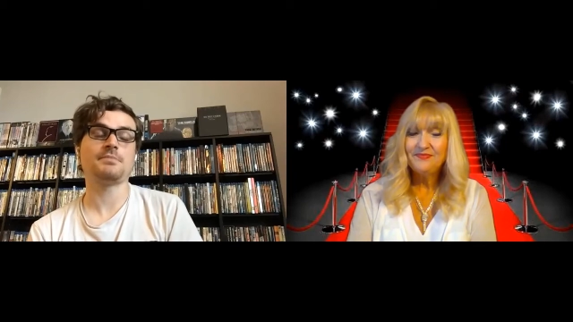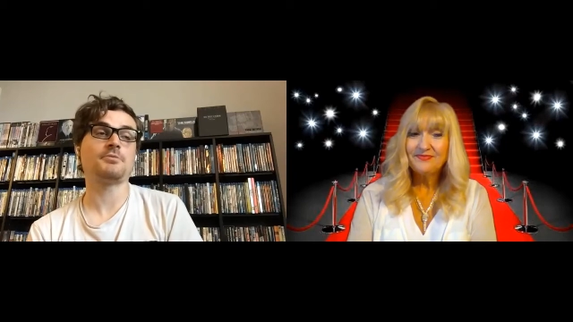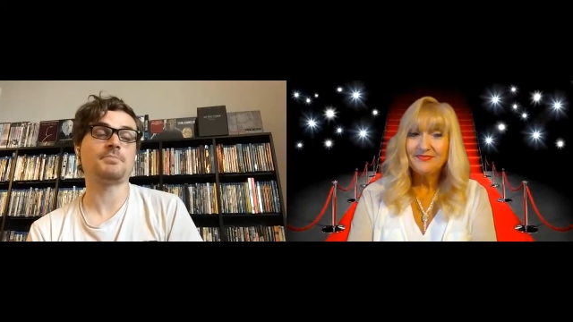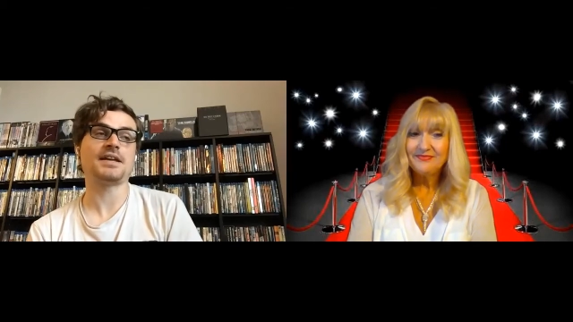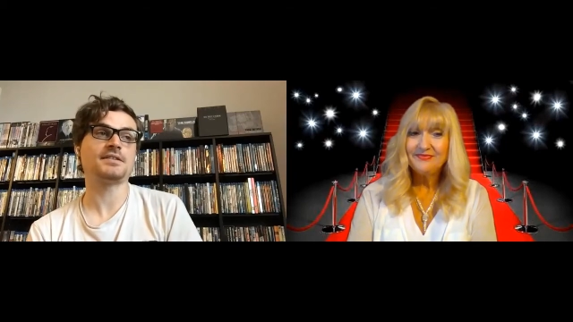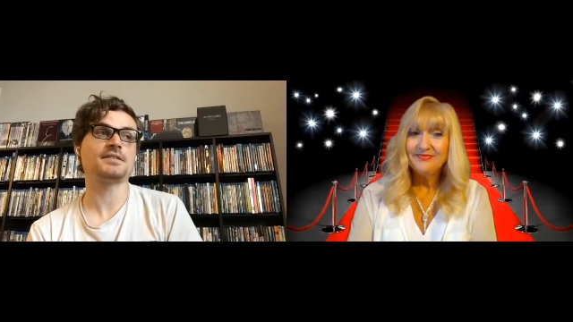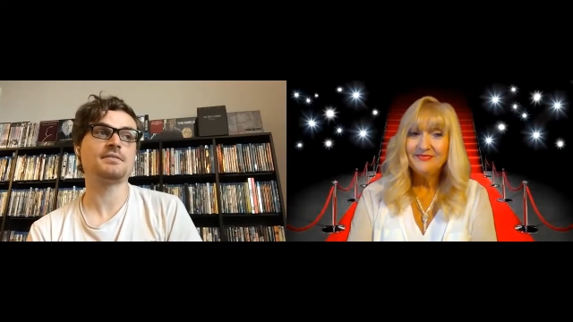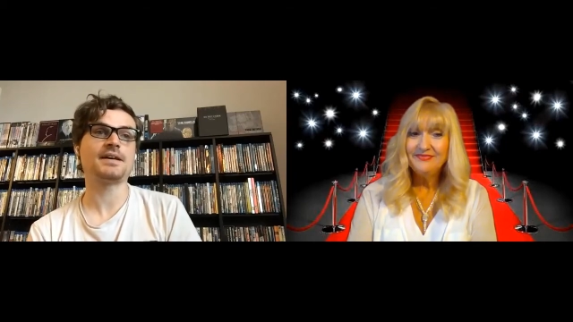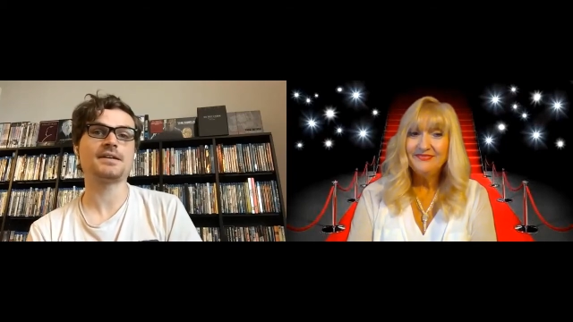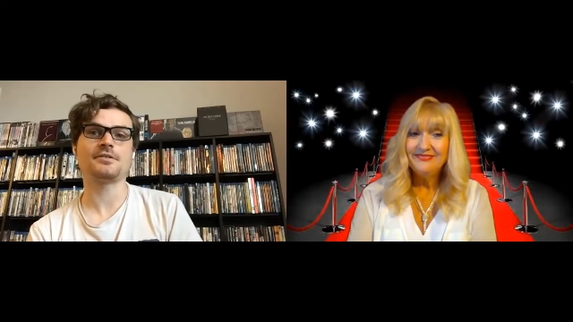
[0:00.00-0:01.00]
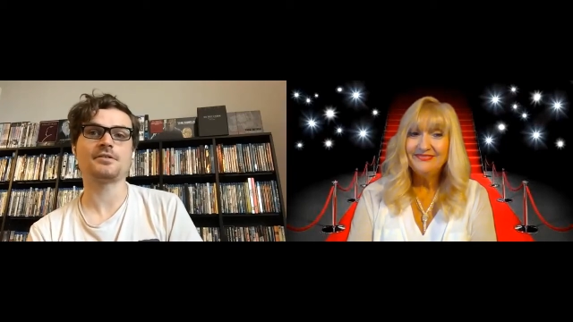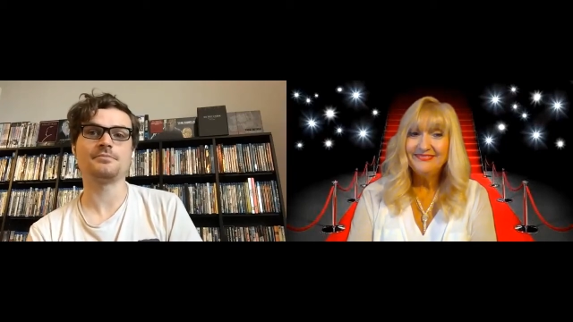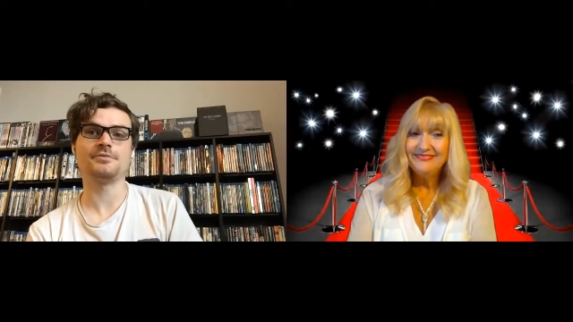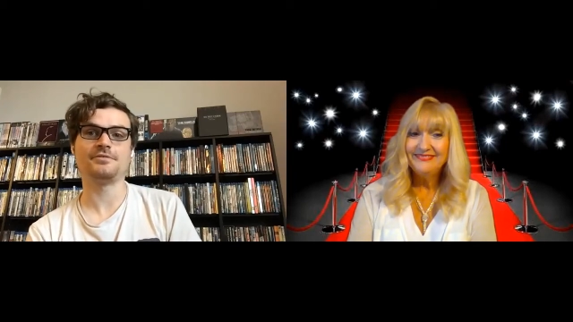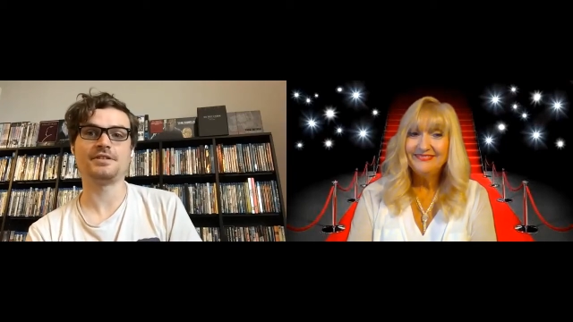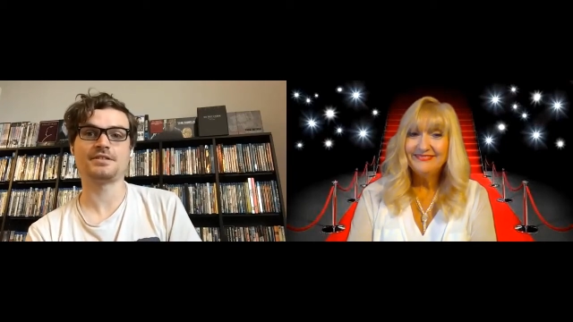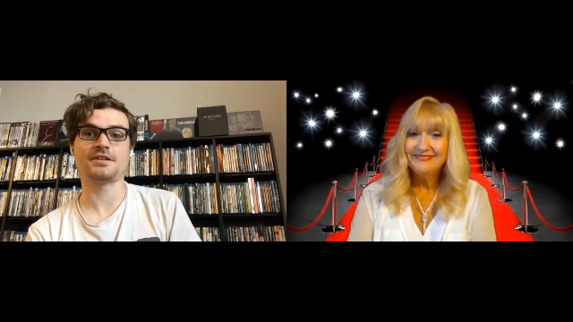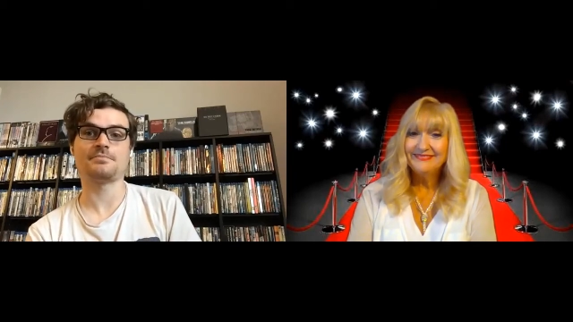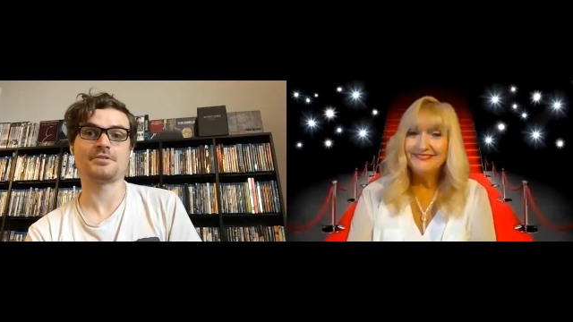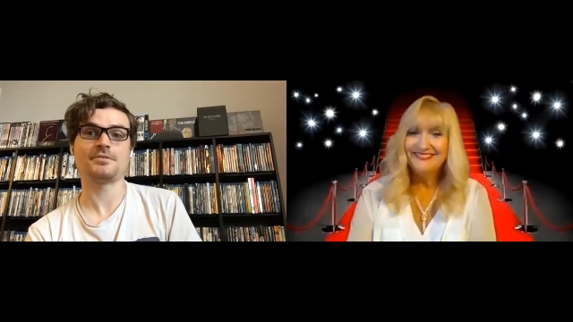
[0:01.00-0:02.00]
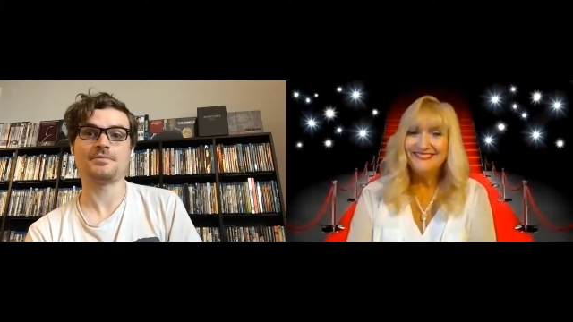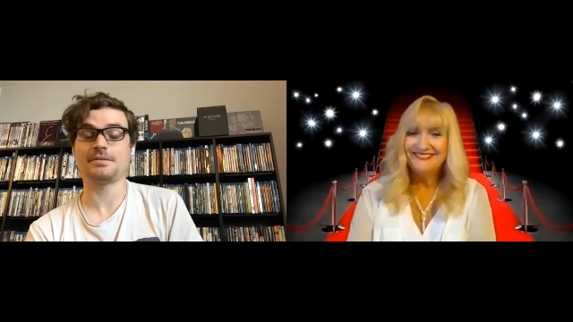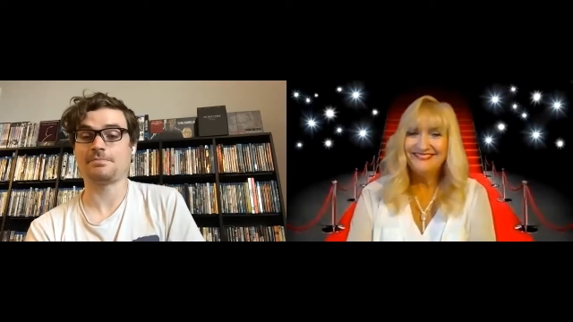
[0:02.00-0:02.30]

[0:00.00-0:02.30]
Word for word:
Speaker 1: people pay to see bad horror movies on purpose.